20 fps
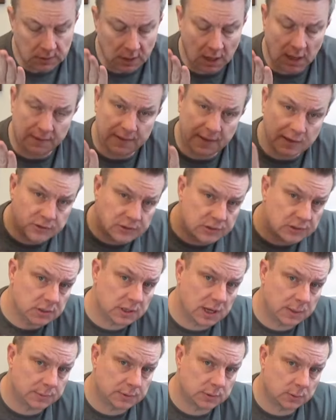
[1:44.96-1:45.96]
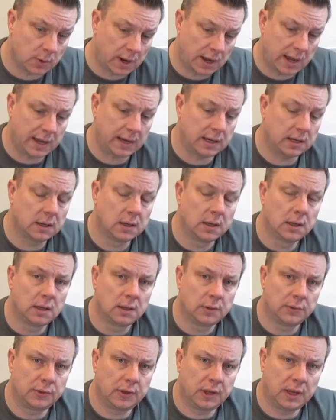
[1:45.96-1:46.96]
and then snipped away
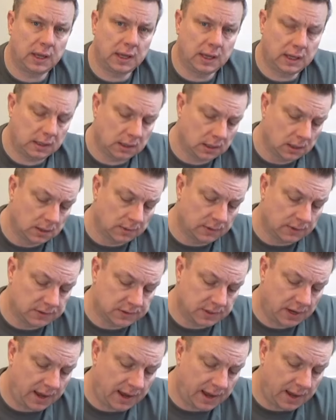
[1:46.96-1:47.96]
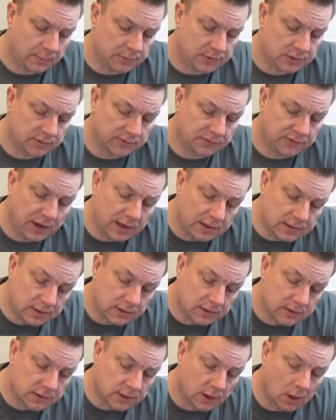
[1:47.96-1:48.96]
the tabs that fit into
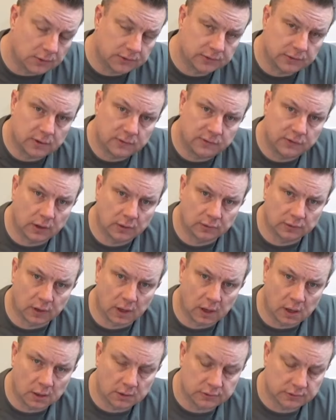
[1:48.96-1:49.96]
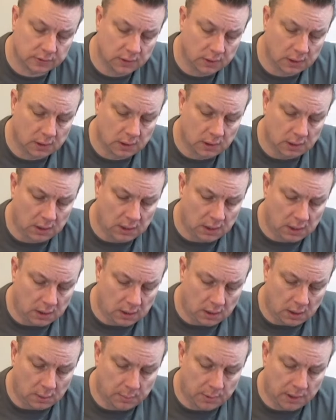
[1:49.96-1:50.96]
the slots in the fuselage
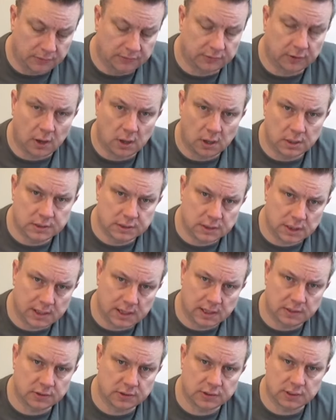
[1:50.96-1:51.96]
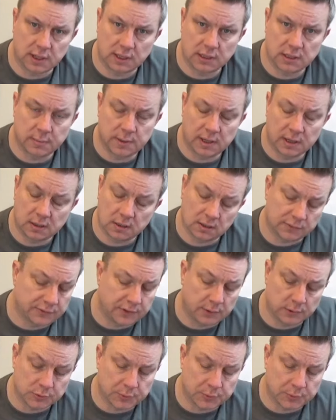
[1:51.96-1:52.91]
on both sides, and then just slid them in, and the fit was